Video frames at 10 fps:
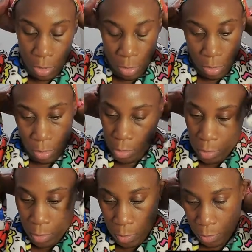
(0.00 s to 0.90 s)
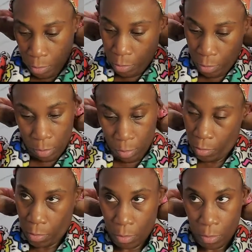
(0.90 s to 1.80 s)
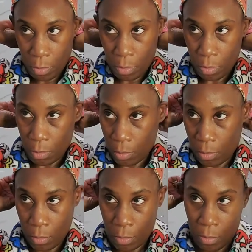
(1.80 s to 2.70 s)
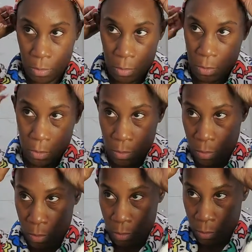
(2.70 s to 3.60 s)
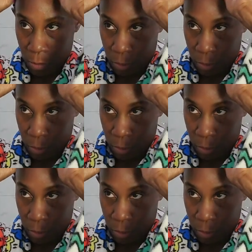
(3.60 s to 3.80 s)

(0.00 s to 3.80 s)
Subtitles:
Nothing is said.